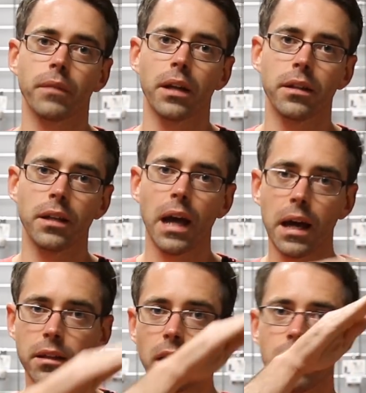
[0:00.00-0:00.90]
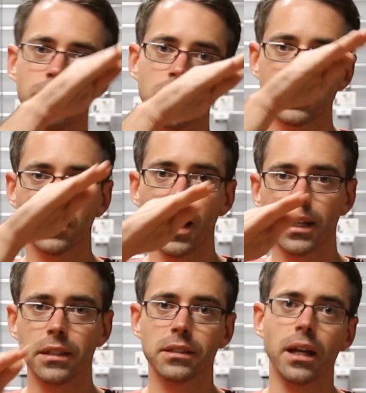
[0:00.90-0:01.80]
And then they had kind of this
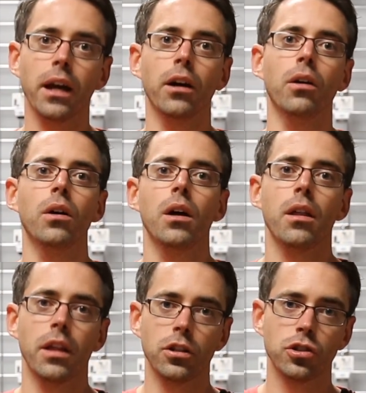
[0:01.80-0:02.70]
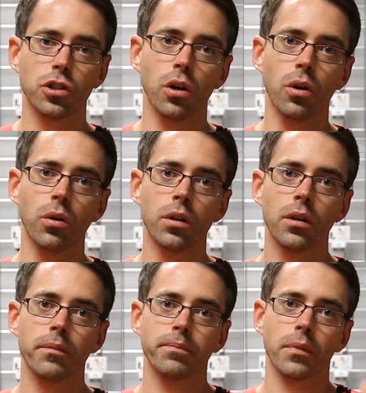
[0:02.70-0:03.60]
sliding scale that showed
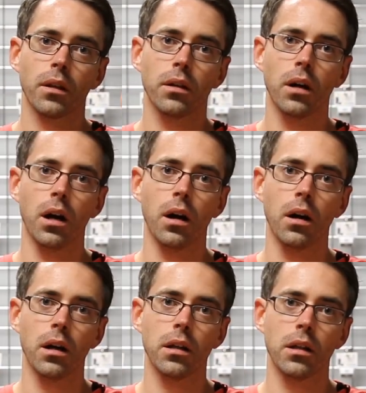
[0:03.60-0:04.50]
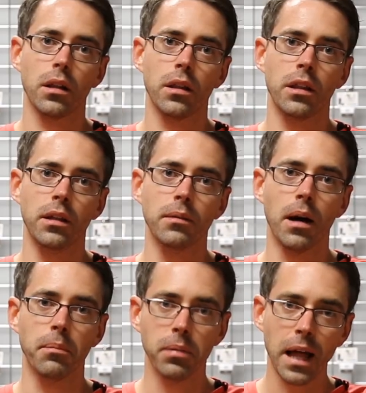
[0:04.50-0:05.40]
a
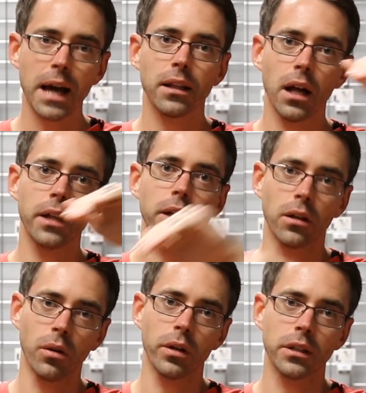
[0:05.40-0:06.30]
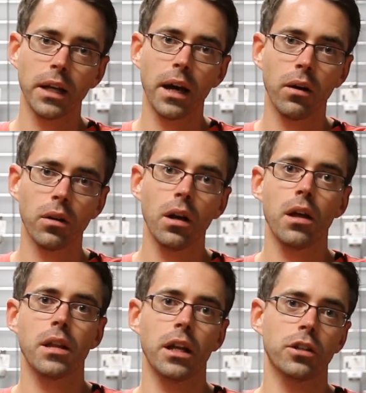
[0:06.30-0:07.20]
black line that going down
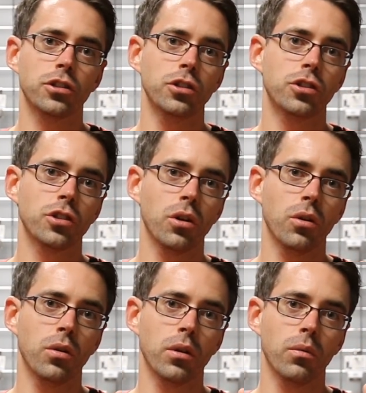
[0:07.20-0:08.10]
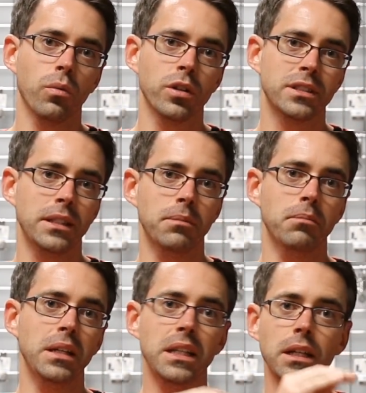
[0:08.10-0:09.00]
that actually showed was the
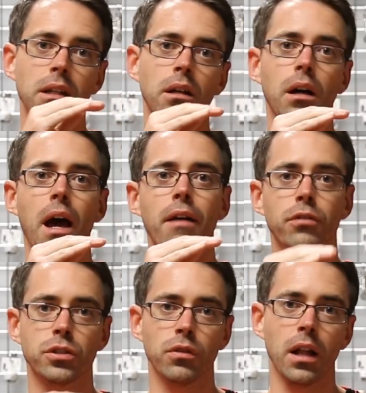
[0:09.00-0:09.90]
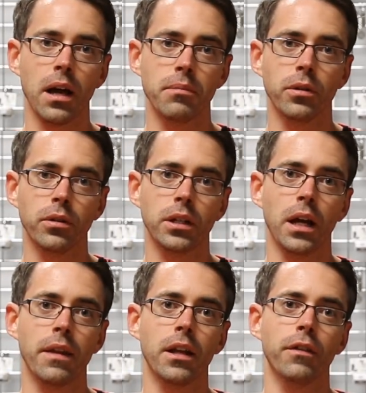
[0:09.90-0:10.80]
median average
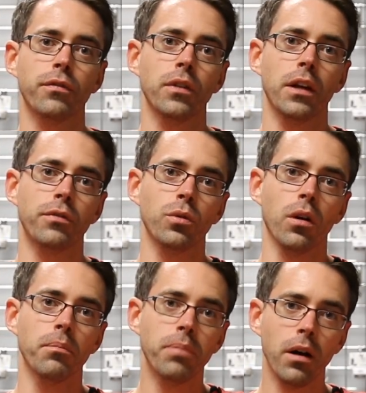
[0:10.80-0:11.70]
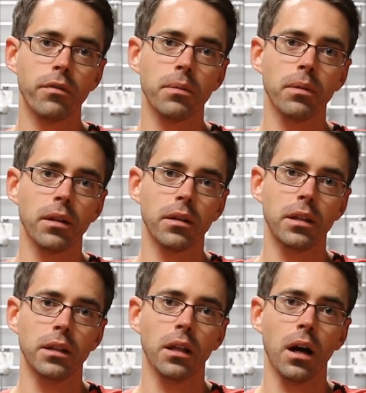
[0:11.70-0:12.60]
reliability. And then if you were above
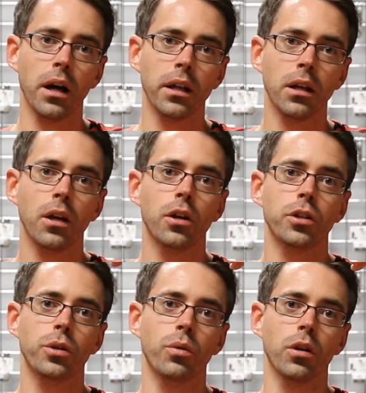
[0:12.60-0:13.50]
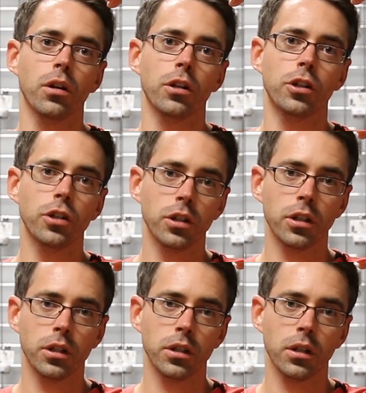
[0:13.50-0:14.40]
the line, you were
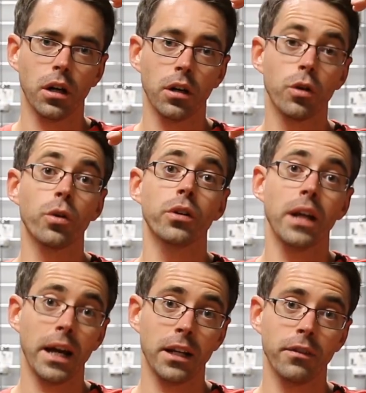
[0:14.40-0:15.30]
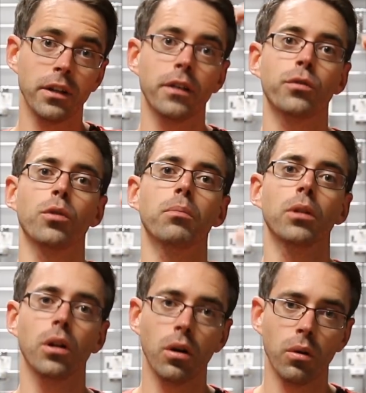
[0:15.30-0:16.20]
good, you were negative, and if you were
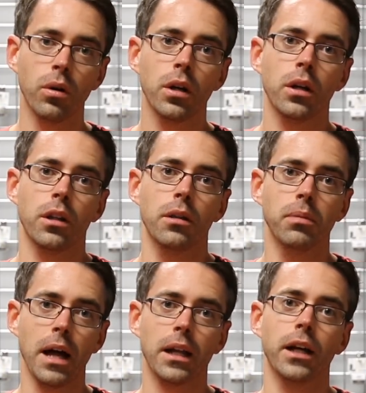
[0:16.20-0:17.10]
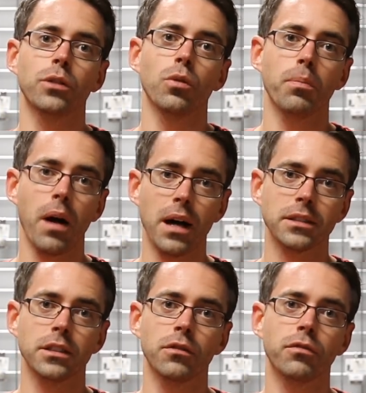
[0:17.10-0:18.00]
below the black line, you were
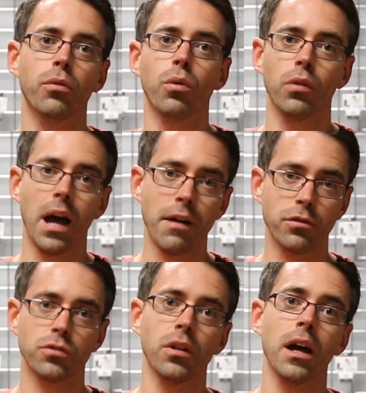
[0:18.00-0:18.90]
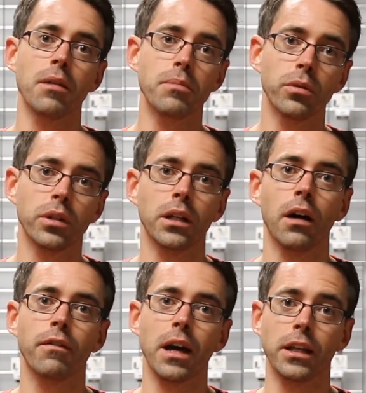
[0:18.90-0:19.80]
positive for average reliability
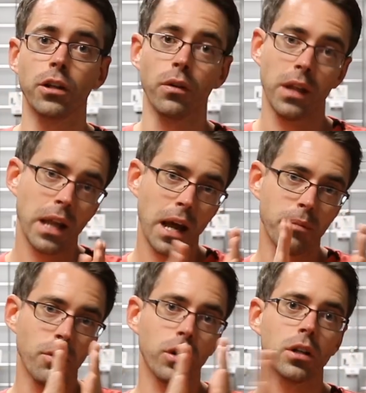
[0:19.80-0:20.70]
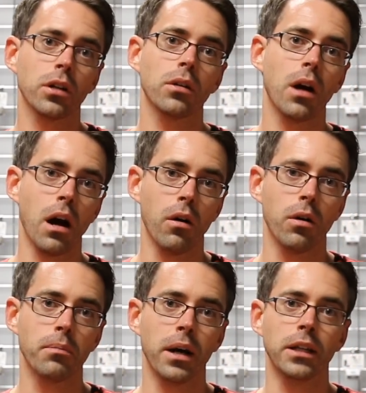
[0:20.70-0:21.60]
of that year. And then it had it broken
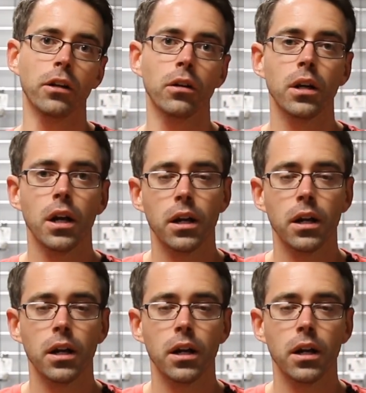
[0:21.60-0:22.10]
out by year.